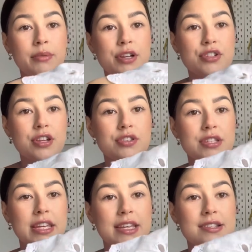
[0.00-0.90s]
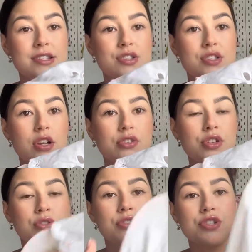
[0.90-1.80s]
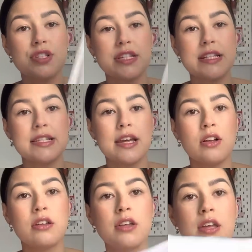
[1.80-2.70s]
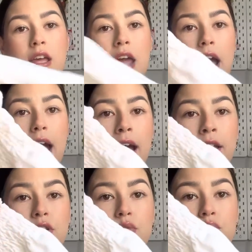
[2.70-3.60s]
which I just think is such a gorgeous detail, and